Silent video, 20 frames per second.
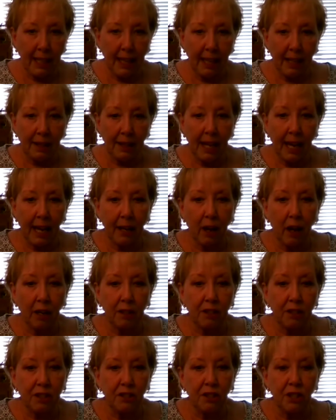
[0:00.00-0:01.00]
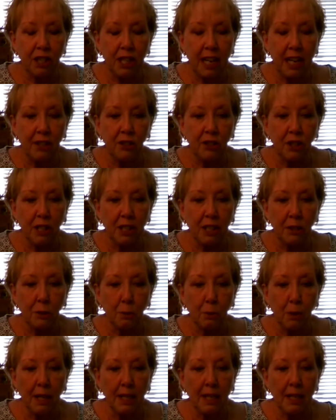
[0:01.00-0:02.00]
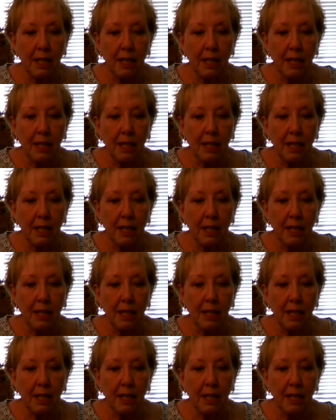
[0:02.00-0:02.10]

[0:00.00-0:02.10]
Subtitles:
And that oxygenation is what